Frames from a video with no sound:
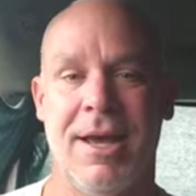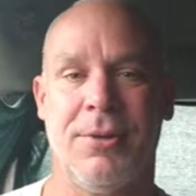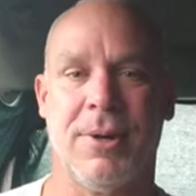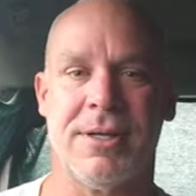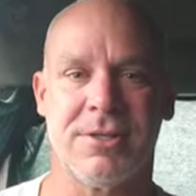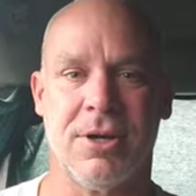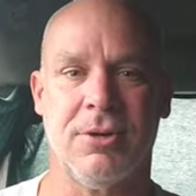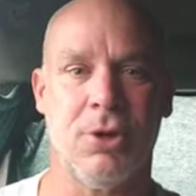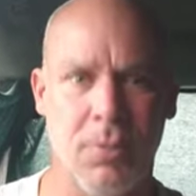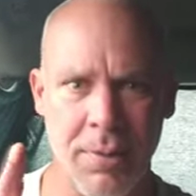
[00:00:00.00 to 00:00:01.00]
Anyway,
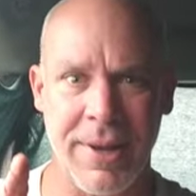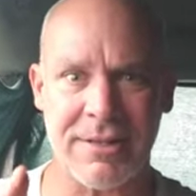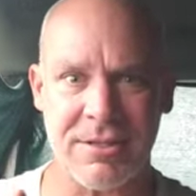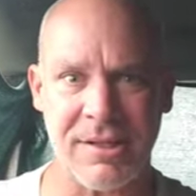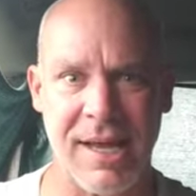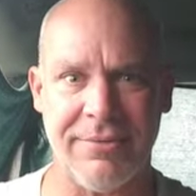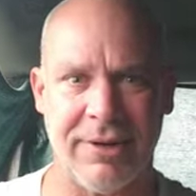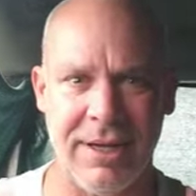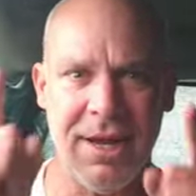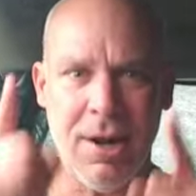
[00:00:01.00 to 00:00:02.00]
so no more mental
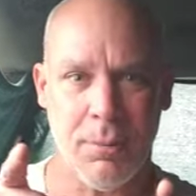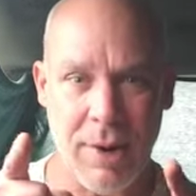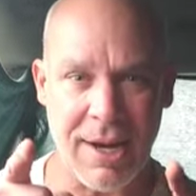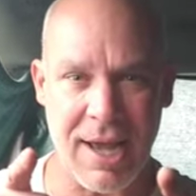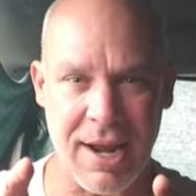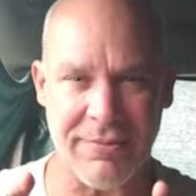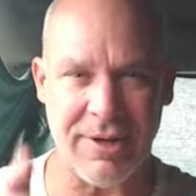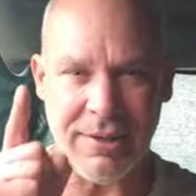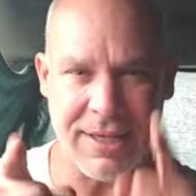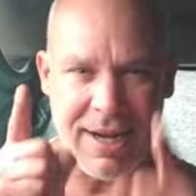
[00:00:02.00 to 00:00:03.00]
slavery. Break out
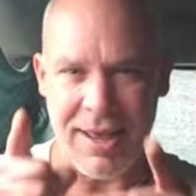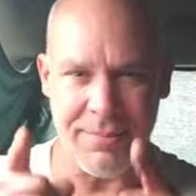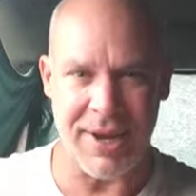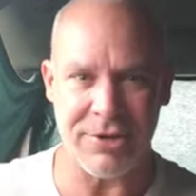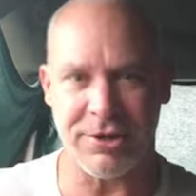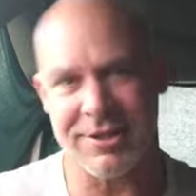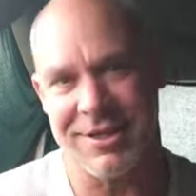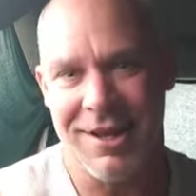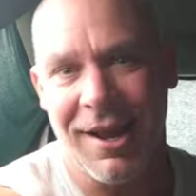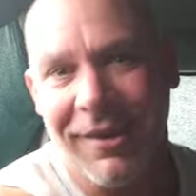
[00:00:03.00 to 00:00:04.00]
of it. Get out of the
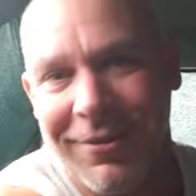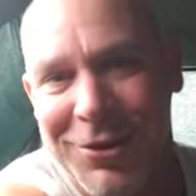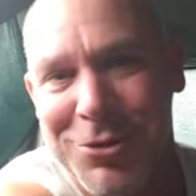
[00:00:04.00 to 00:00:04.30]
matrix. And I love